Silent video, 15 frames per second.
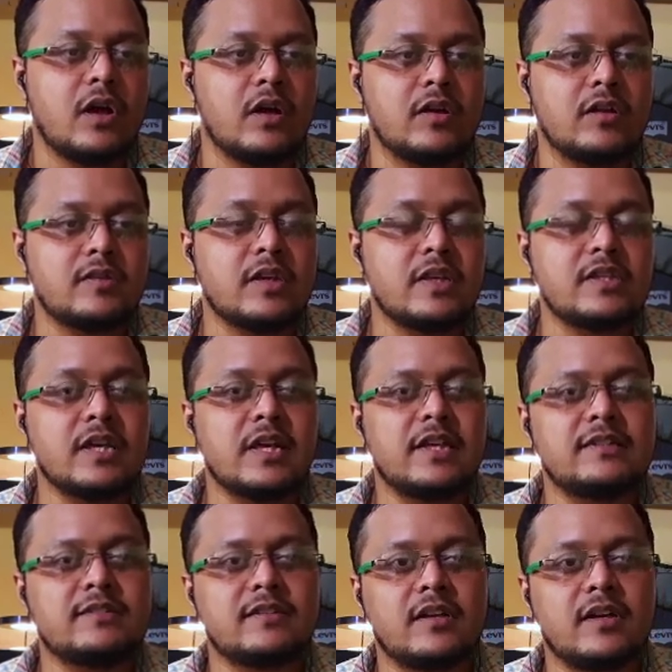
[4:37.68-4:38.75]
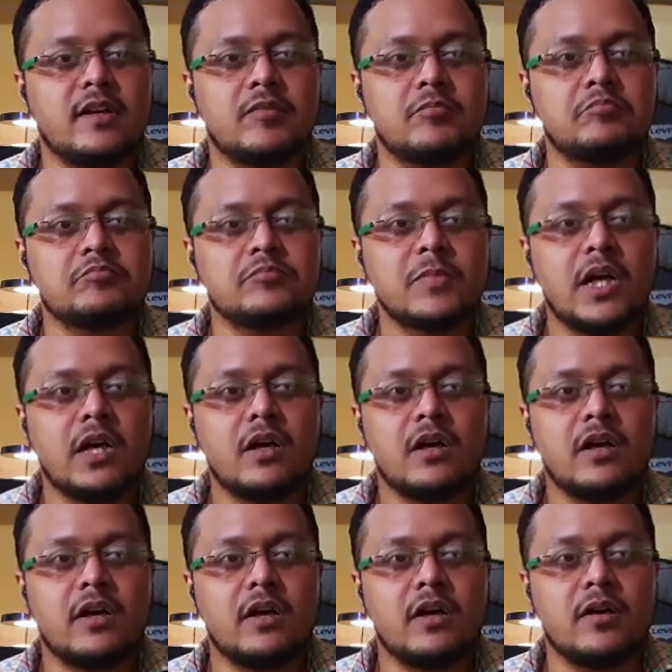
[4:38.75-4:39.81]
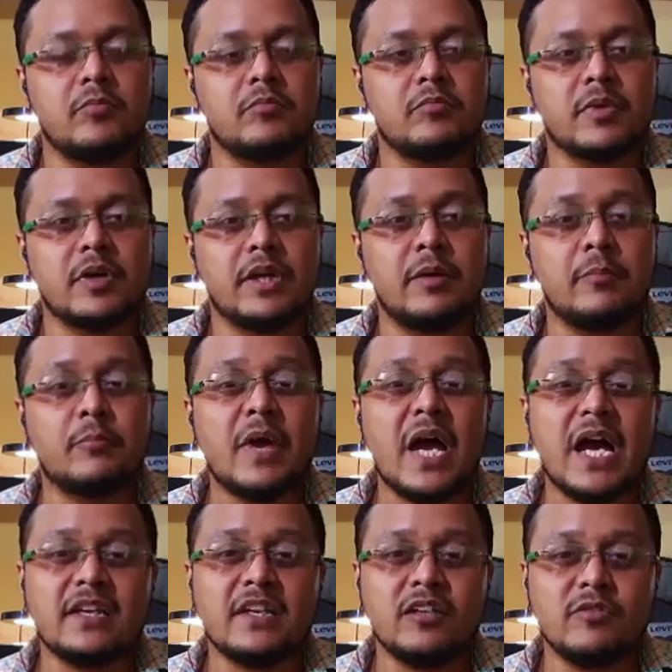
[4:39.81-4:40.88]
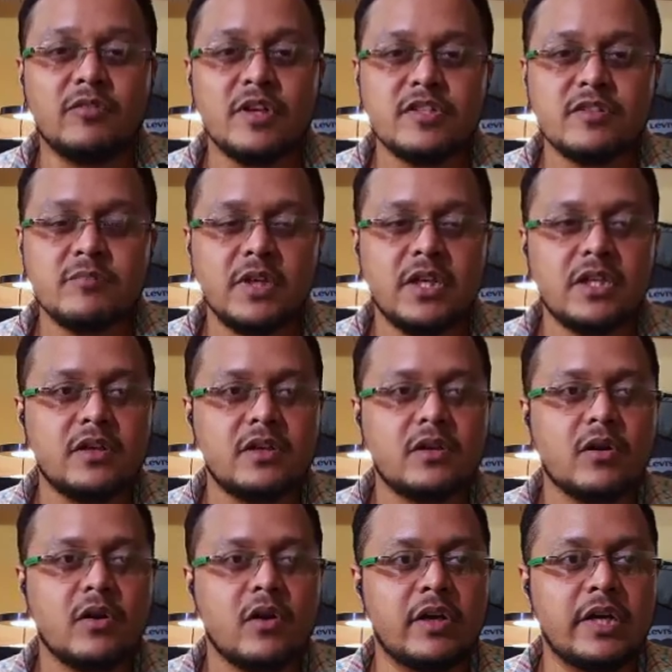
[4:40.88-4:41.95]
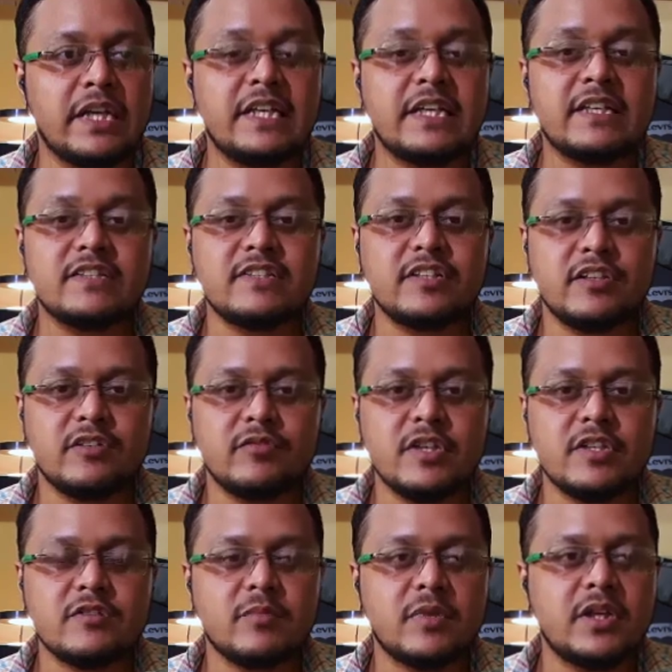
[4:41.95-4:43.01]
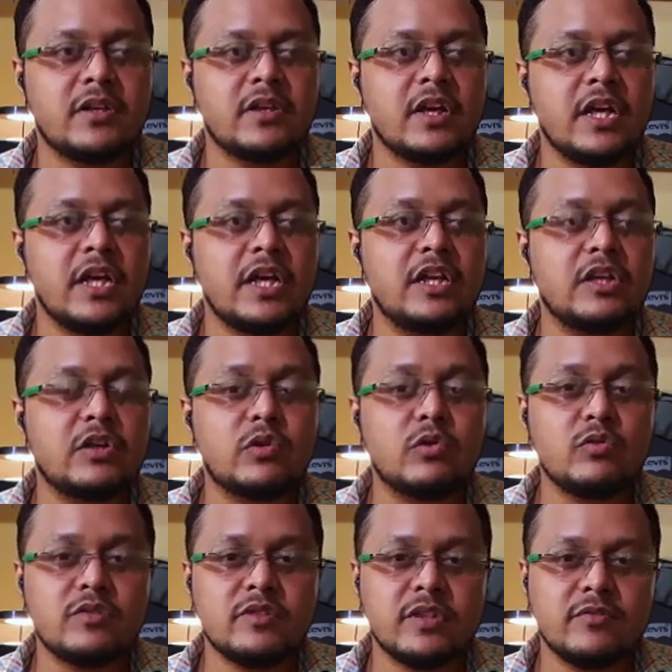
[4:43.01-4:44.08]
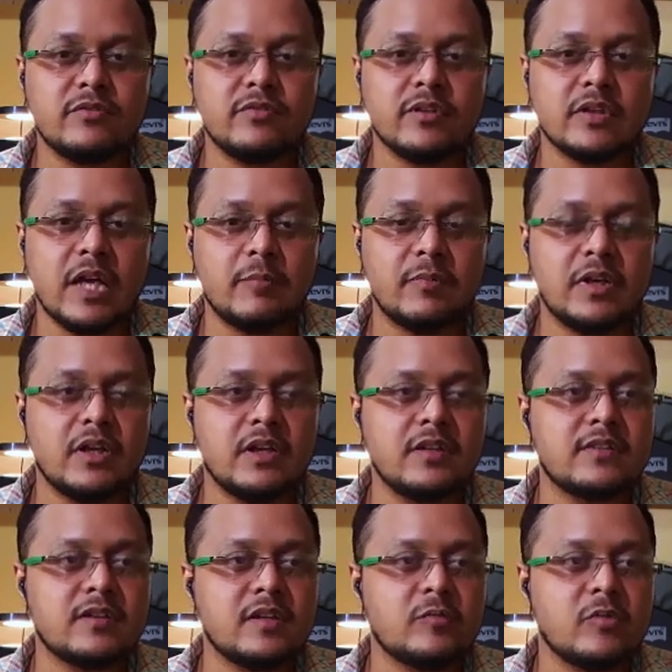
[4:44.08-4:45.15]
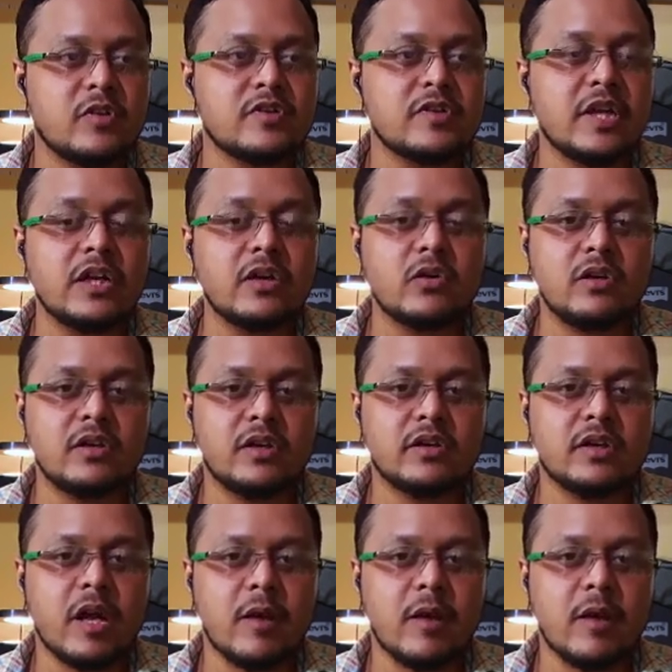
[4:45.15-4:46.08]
such as uh, impact investment or ESG investment, inclusive capitalism or stakeholder